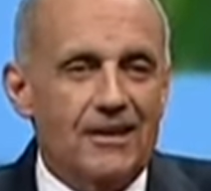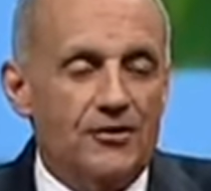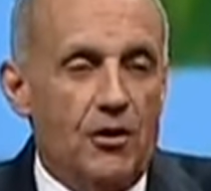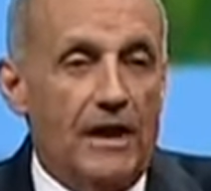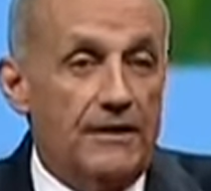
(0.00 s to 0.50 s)

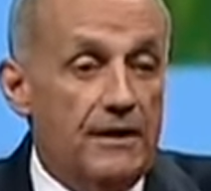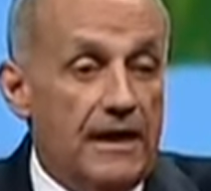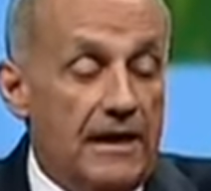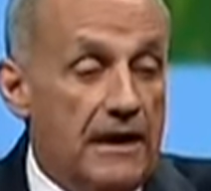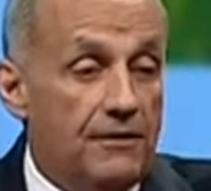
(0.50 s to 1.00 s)
So I did
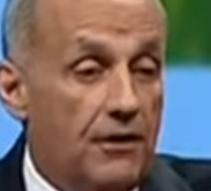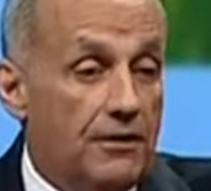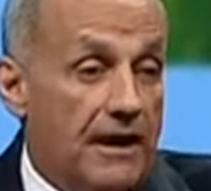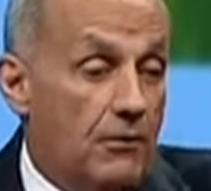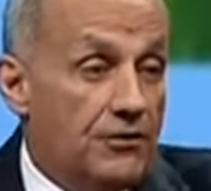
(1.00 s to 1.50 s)
that, and I
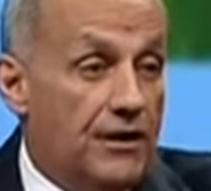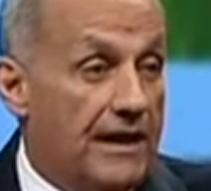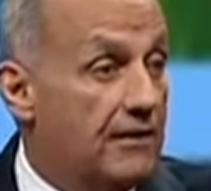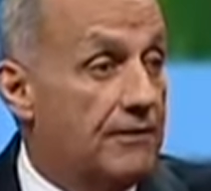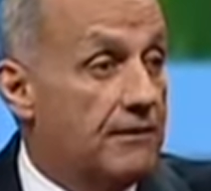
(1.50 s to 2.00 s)
thought that was the
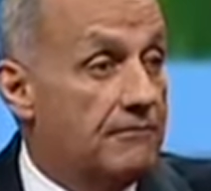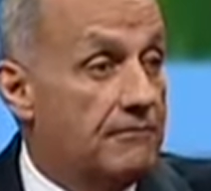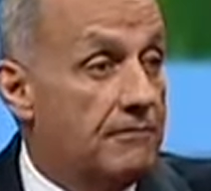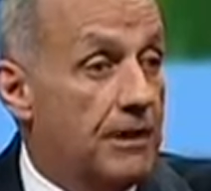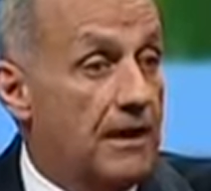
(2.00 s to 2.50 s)
end of it.
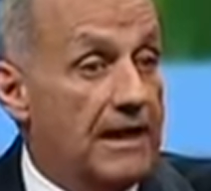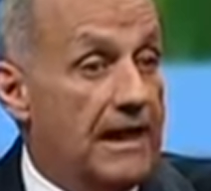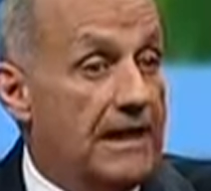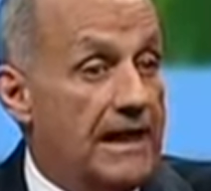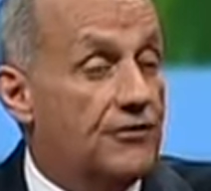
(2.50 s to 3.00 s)
But I
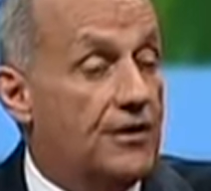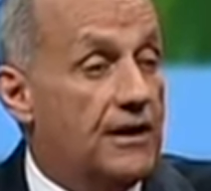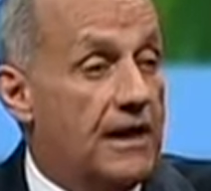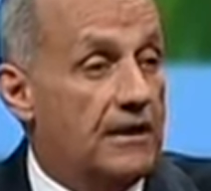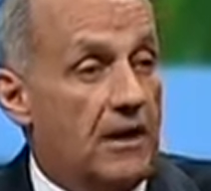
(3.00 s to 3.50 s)
got antsy
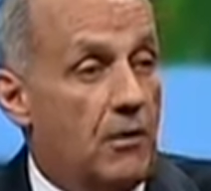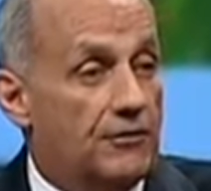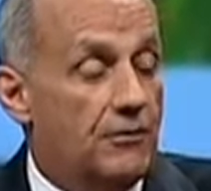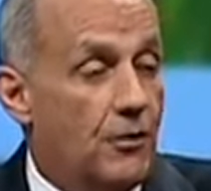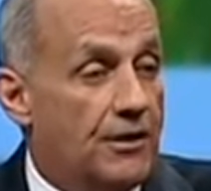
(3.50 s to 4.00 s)
again and I
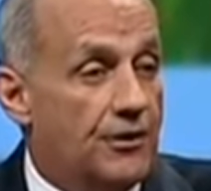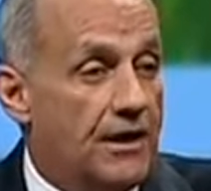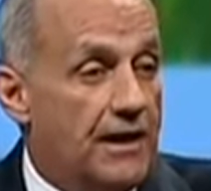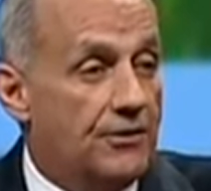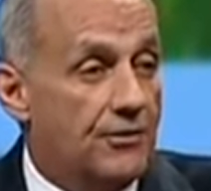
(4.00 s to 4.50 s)
wanted more
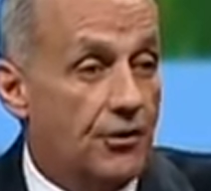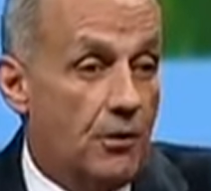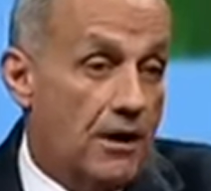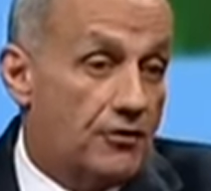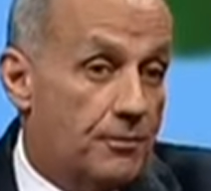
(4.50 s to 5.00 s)
education. So
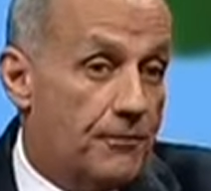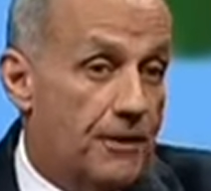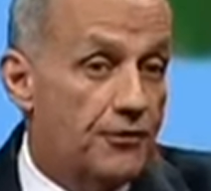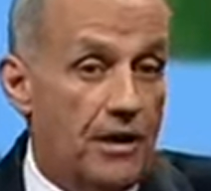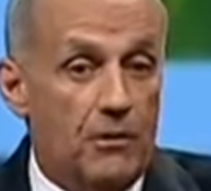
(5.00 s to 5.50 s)
when I was a
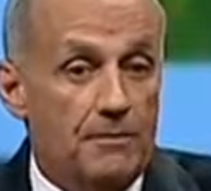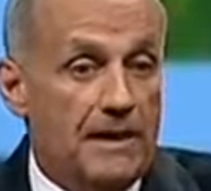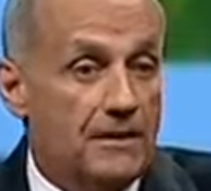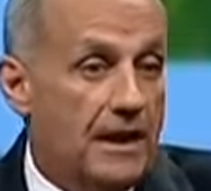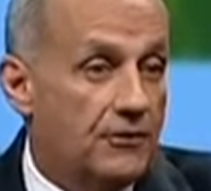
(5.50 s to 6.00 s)
professor, I went
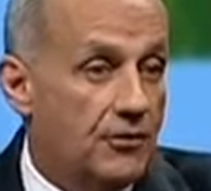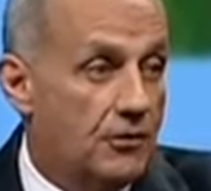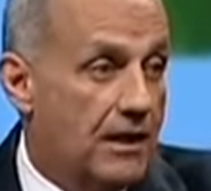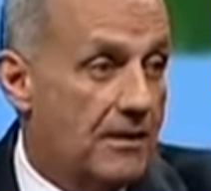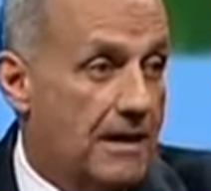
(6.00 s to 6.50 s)
back to night
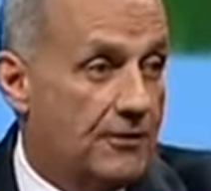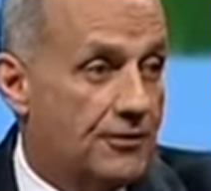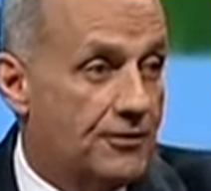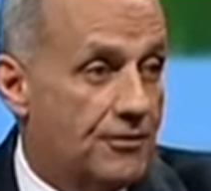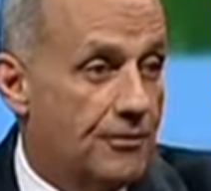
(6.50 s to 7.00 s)
school and got a
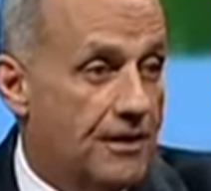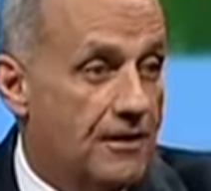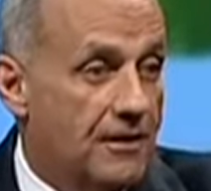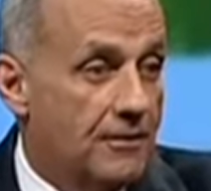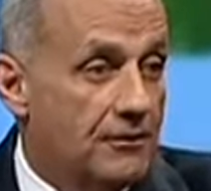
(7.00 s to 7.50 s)
master's degree
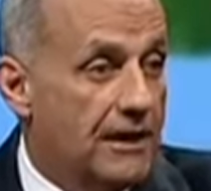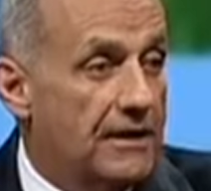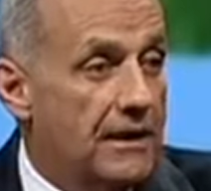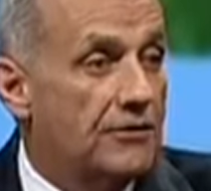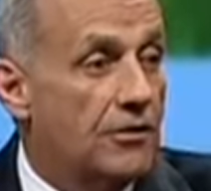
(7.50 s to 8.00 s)
because I
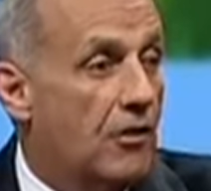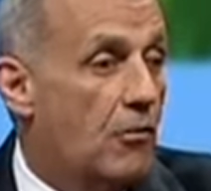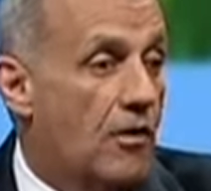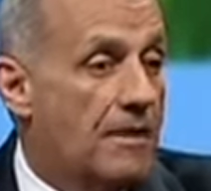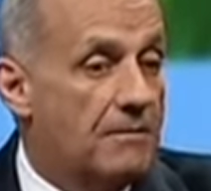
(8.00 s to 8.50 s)
needed to know
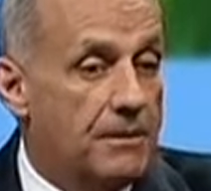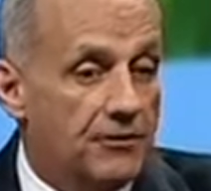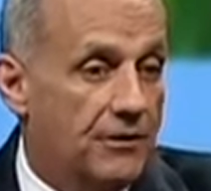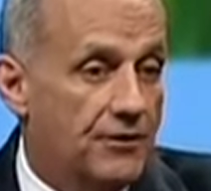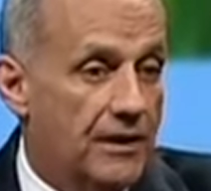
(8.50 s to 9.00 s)
more about
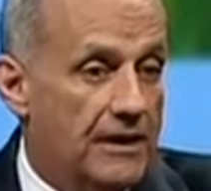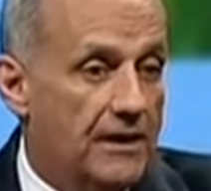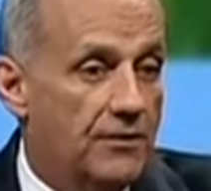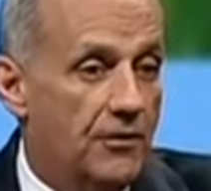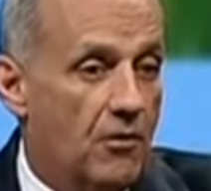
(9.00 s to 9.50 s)
business. I
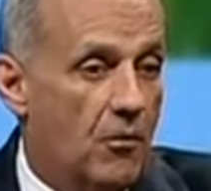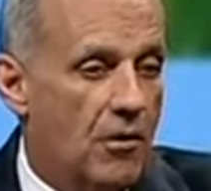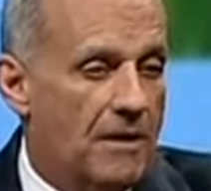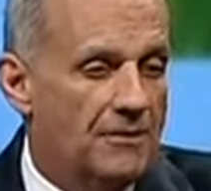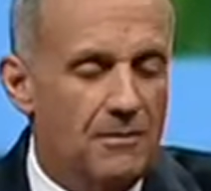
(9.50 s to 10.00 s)
needed to know
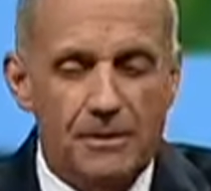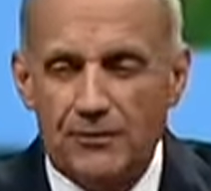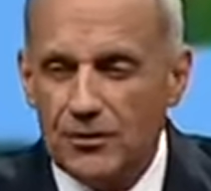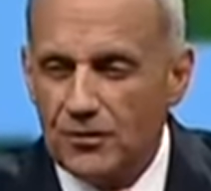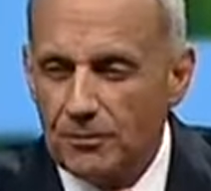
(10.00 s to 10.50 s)
more about the
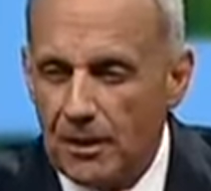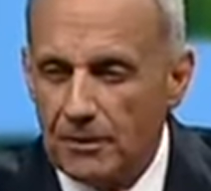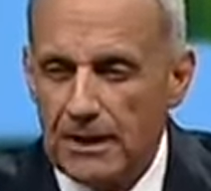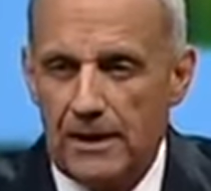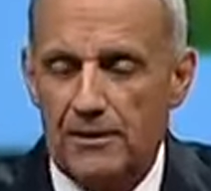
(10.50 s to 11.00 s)
business of
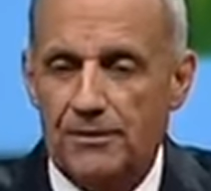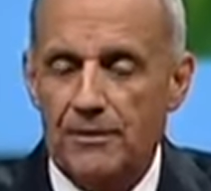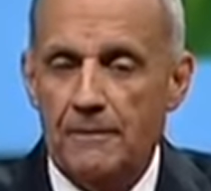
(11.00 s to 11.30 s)
public health.